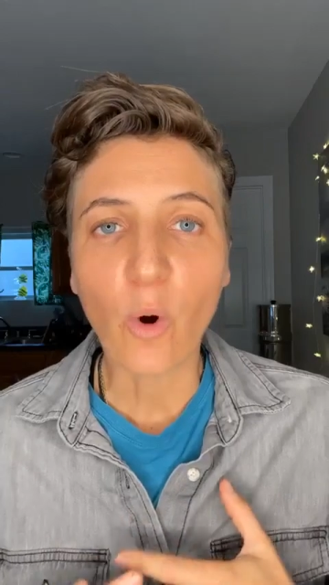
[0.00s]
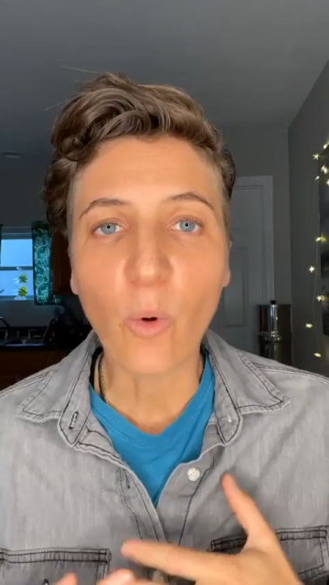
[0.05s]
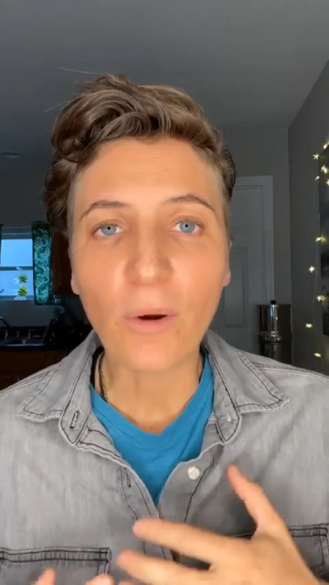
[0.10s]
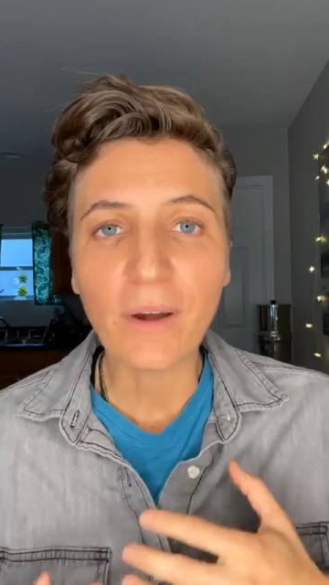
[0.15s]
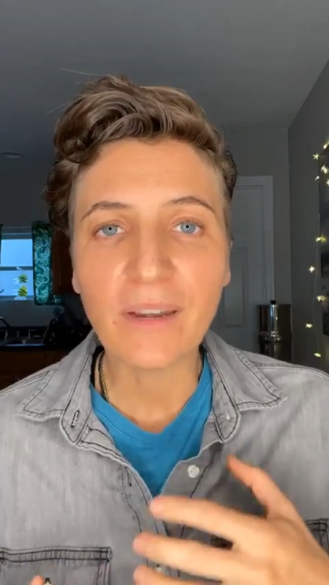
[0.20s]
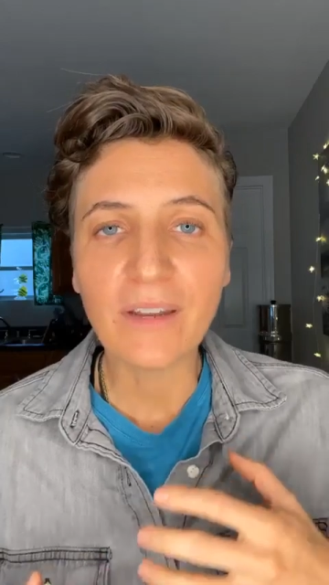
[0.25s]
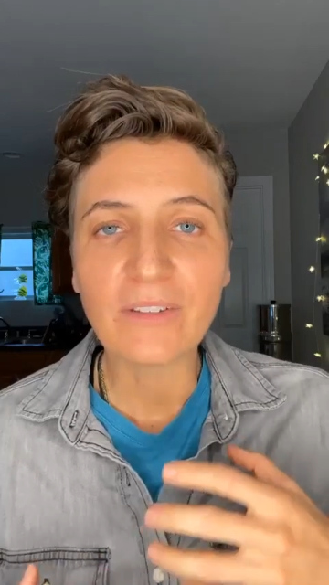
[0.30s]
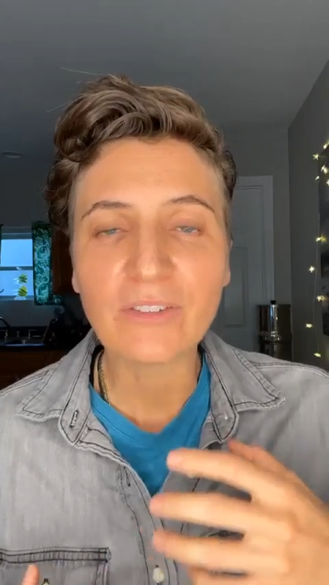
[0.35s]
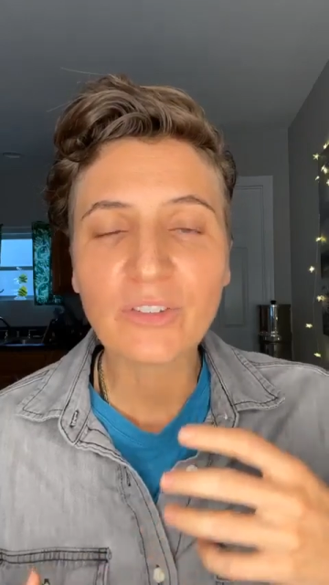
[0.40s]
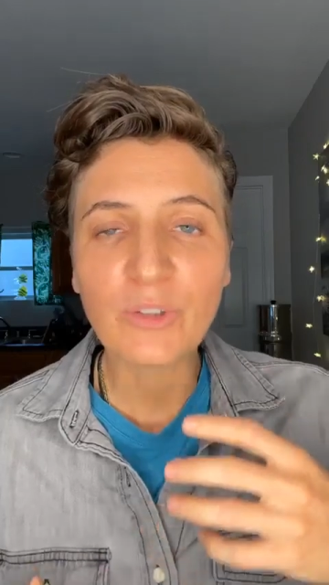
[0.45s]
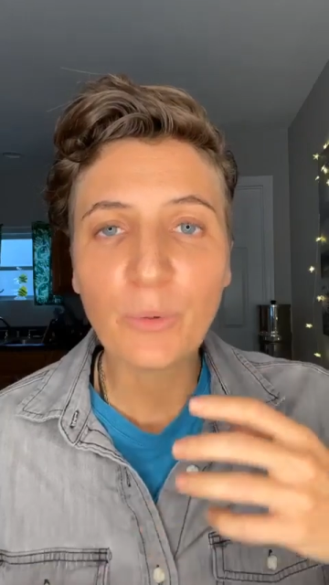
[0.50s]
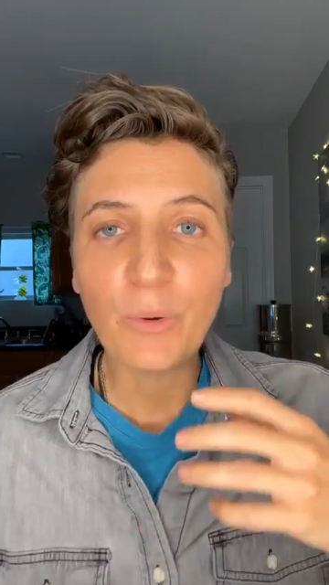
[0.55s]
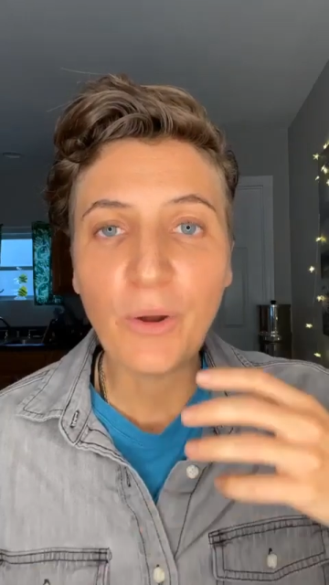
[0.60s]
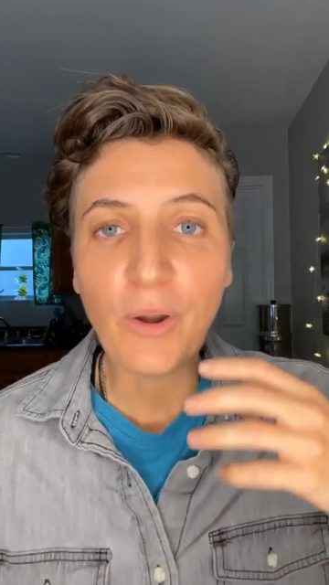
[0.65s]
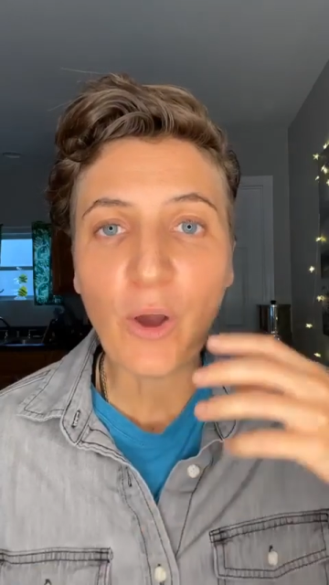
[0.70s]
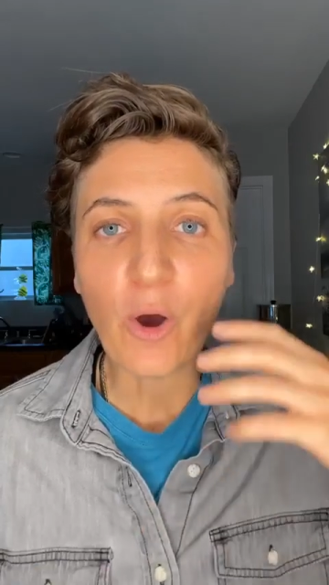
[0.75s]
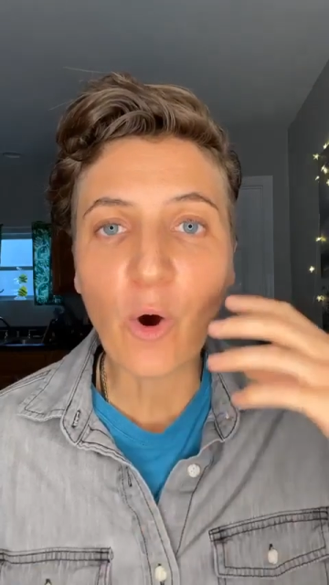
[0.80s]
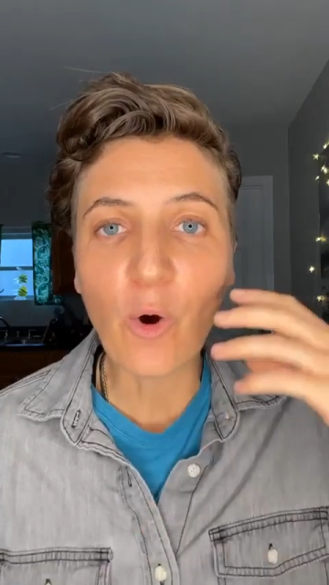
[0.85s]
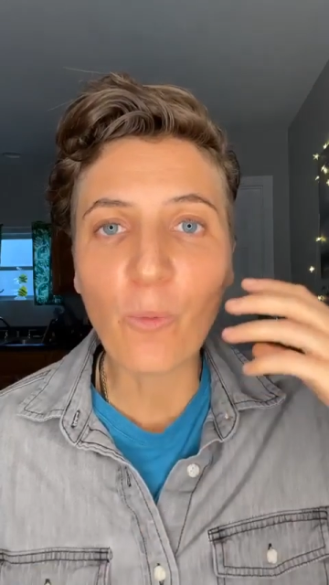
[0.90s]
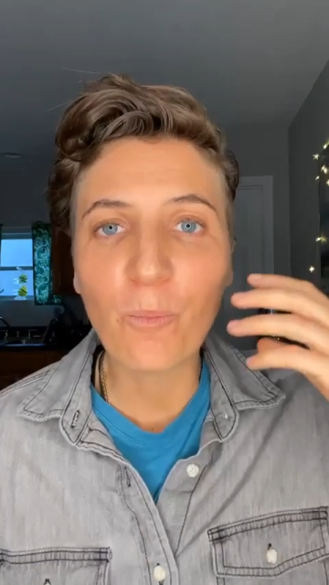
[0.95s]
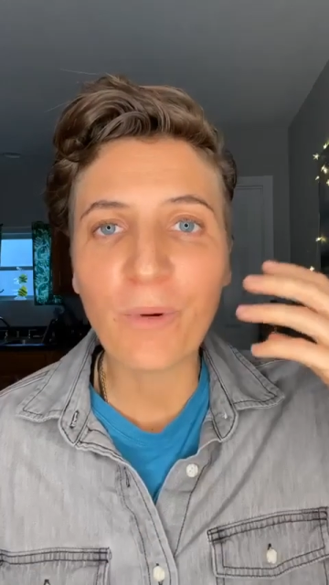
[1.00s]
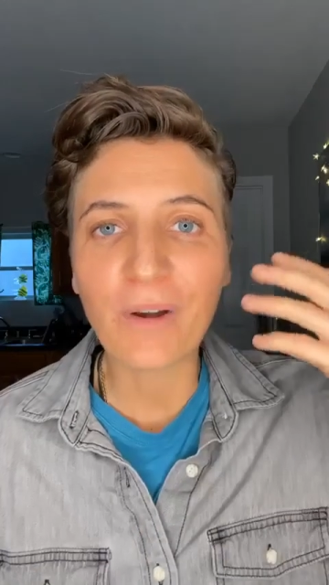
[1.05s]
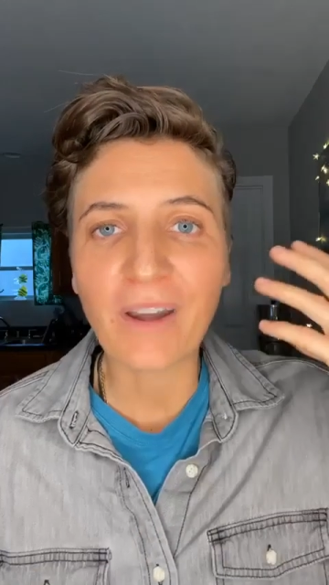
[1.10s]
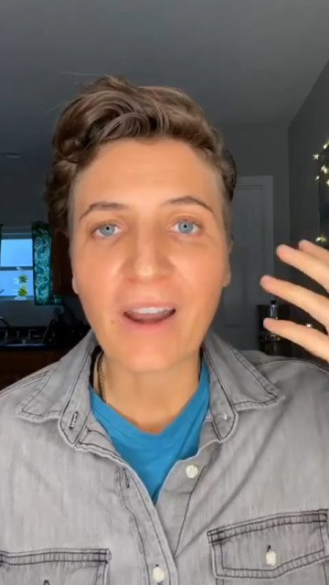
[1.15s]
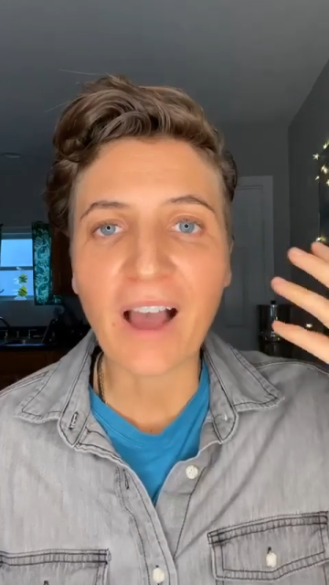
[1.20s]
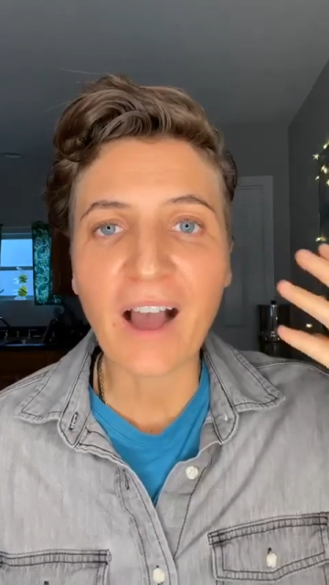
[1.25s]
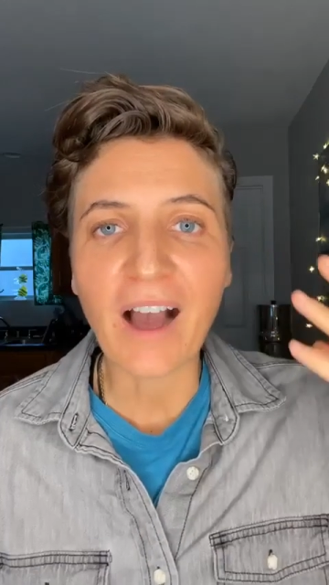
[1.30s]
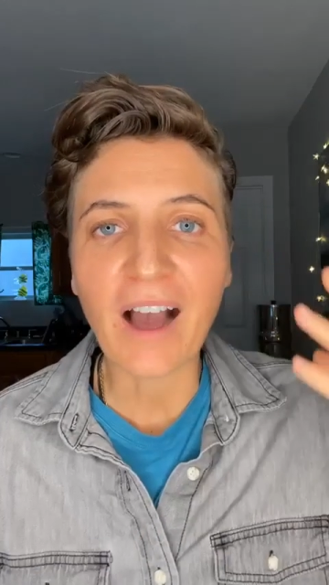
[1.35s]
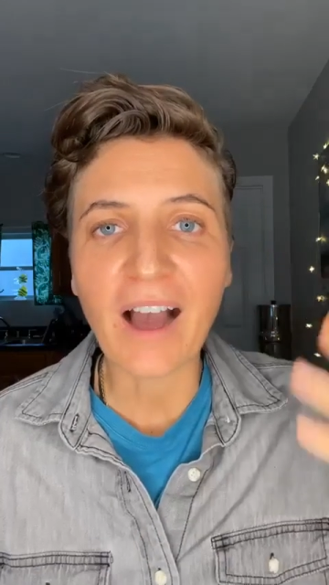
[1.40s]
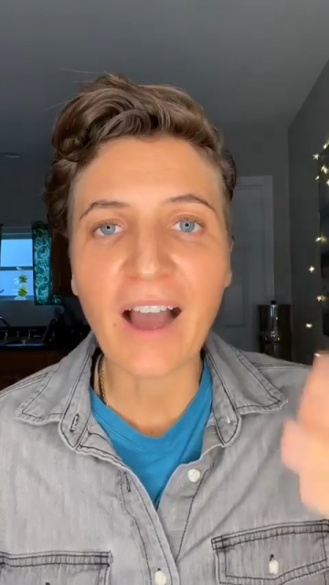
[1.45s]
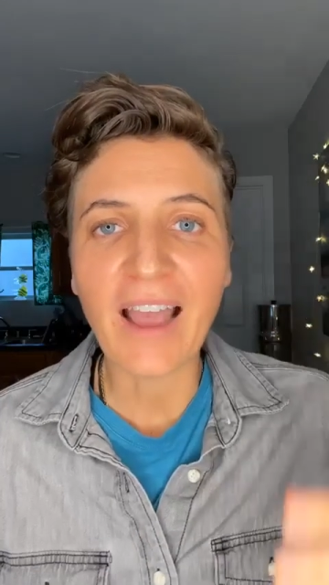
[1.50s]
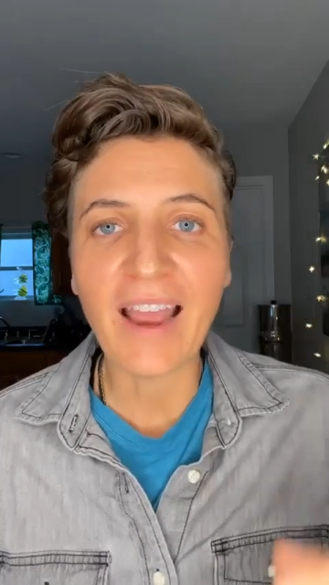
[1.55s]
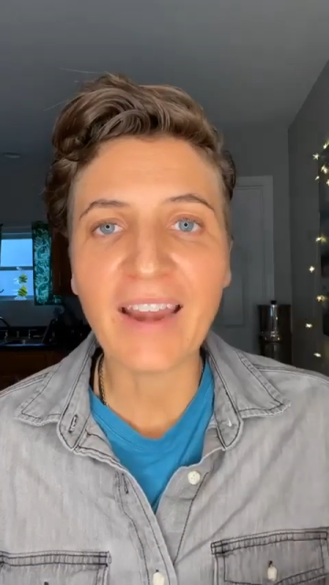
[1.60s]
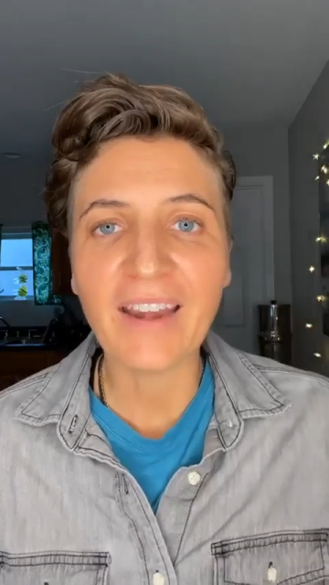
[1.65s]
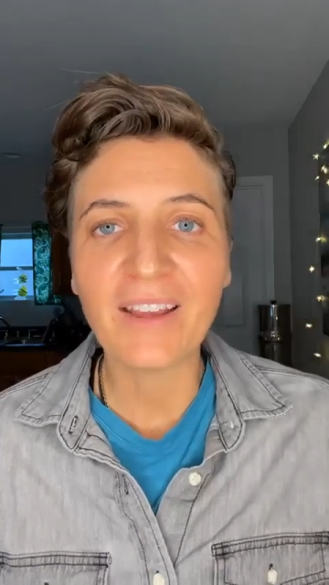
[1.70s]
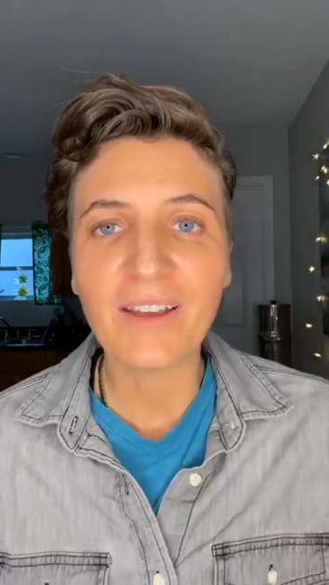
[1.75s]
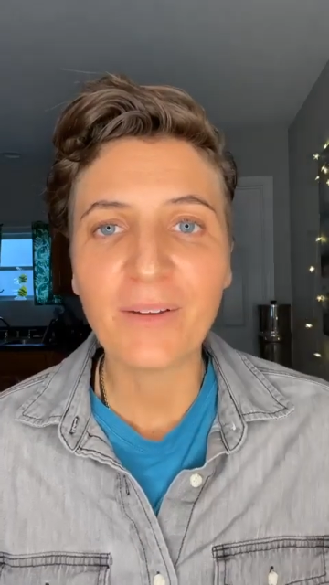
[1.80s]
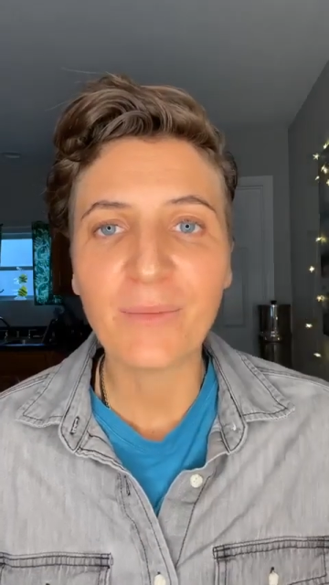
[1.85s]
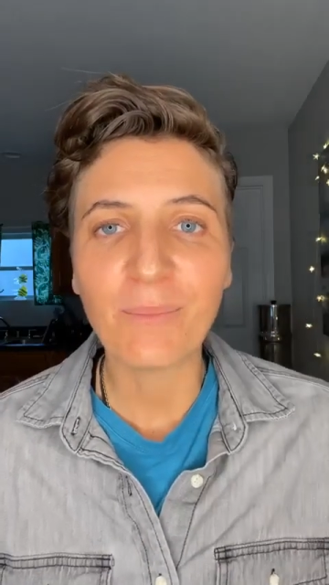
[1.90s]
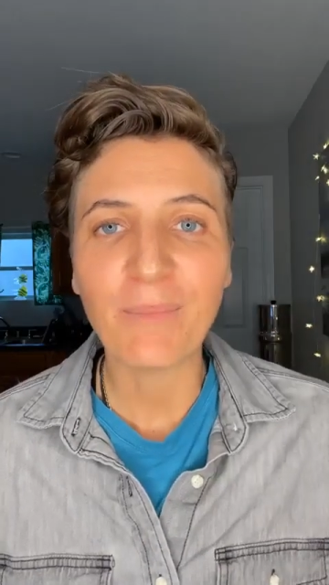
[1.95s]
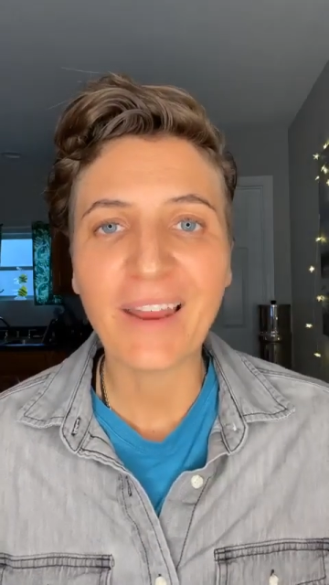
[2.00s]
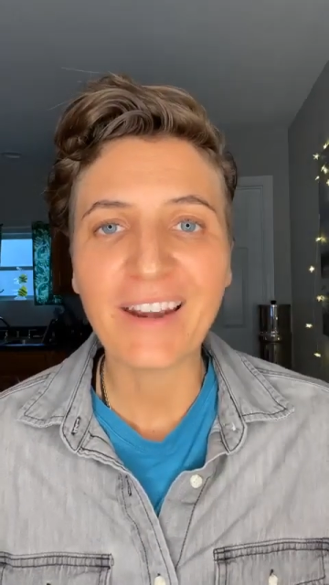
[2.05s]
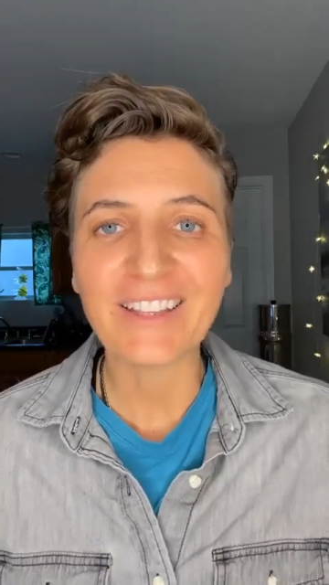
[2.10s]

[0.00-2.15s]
going into an open-eyed